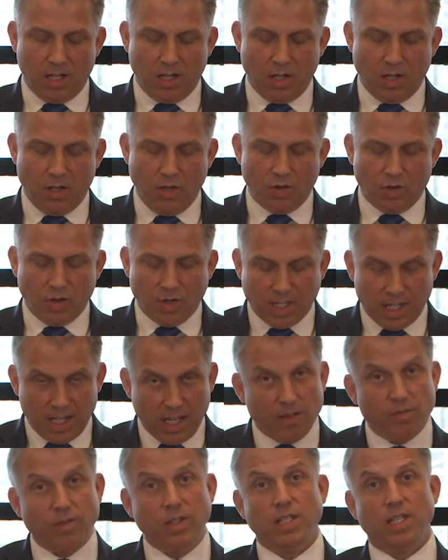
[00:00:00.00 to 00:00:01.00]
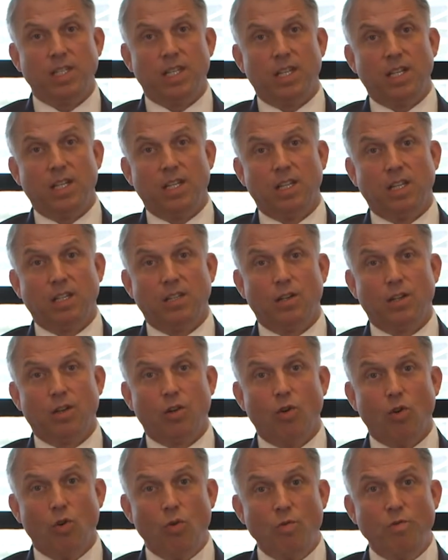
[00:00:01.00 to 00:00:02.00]
you can safely say that
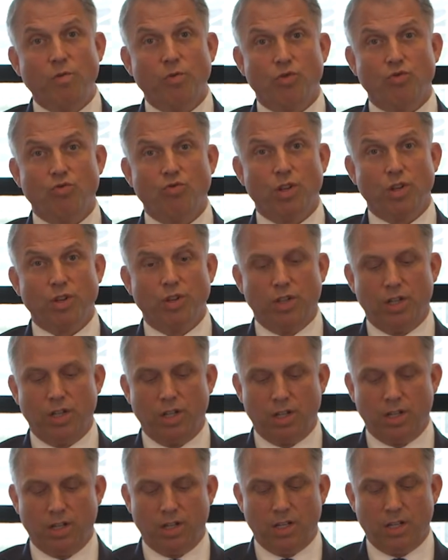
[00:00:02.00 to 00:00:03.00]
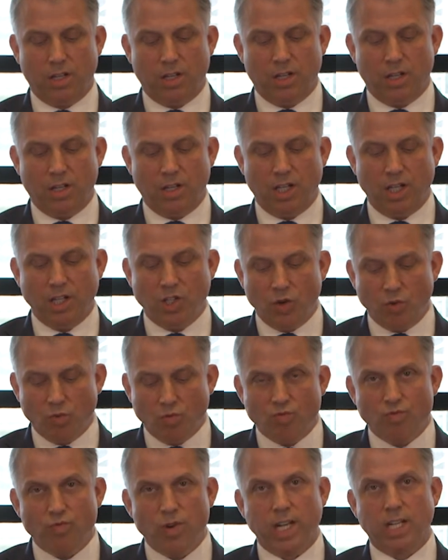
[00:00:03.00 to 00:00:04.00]
overrun is a
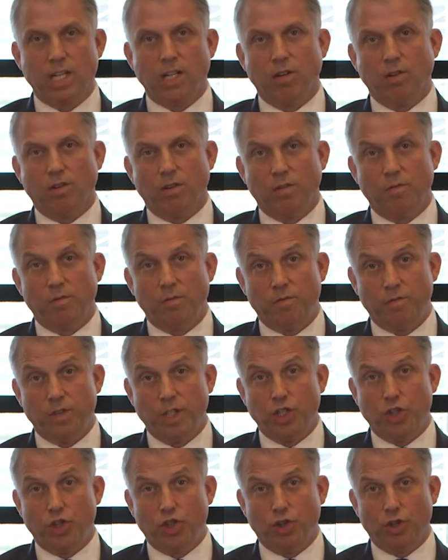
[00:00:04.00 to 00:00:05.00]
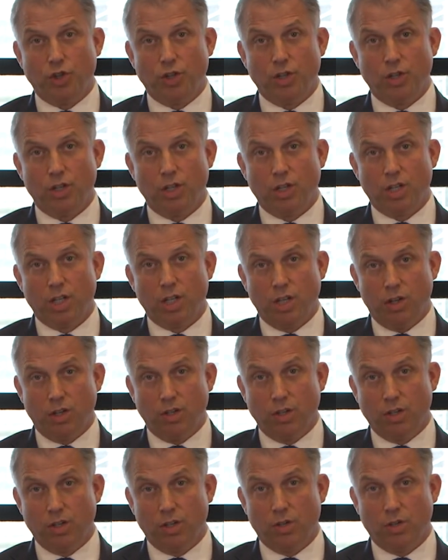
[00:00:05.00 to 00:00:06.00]
regular feature
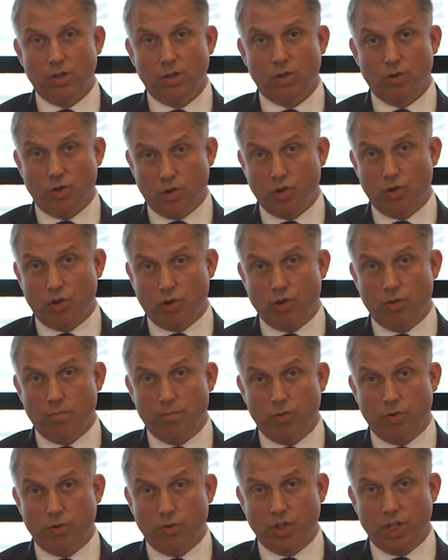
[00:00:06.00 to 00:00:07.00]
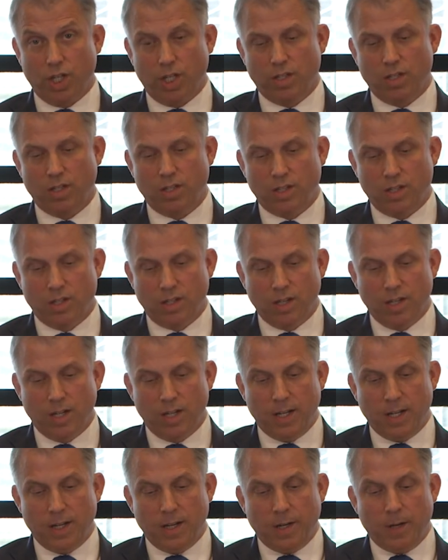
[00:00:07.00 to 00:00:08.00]
on construction projects.
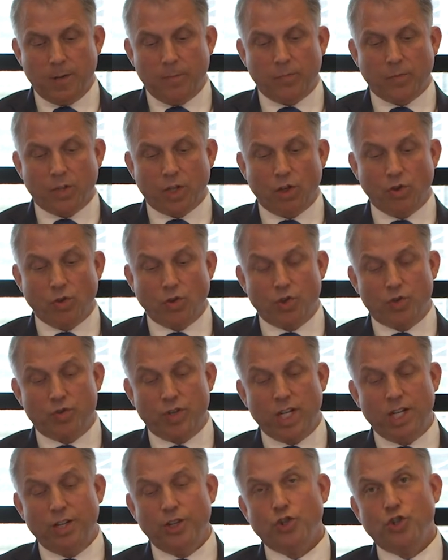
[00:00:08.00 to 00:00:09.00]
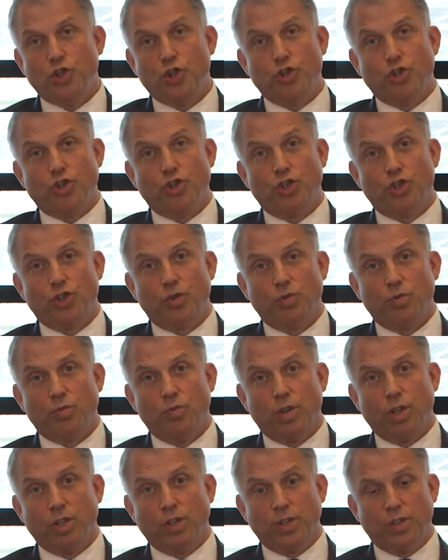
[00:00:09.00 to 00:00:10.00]
An Australian judge
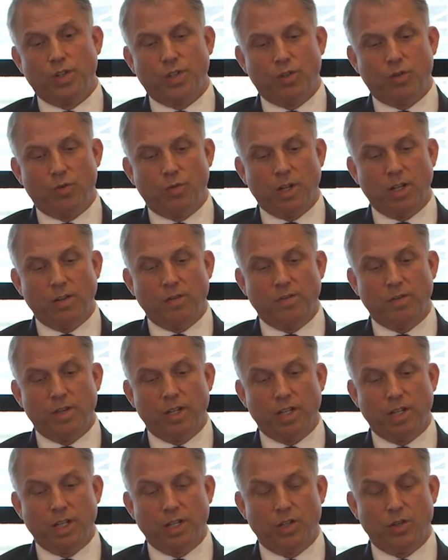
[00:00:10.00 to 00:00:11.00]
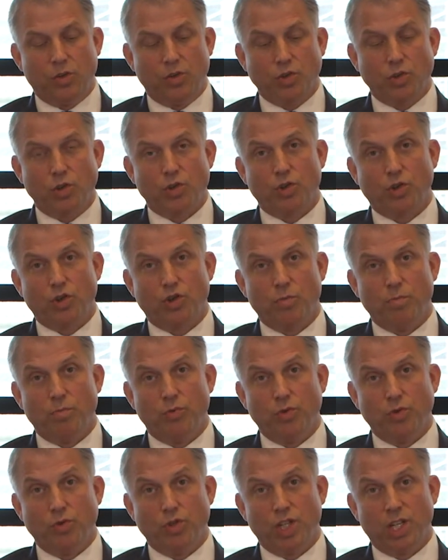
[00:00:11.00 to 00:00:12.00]
once qualified construction
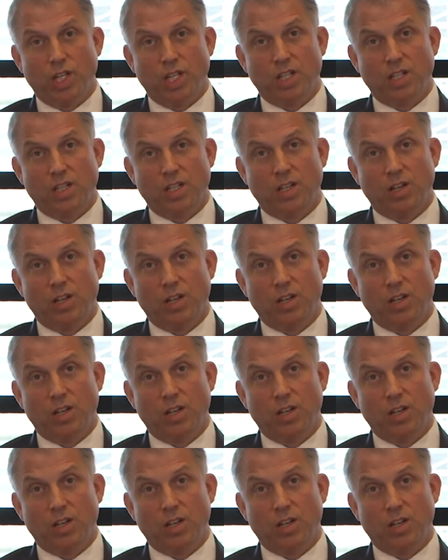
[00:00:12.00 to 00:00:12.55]
projects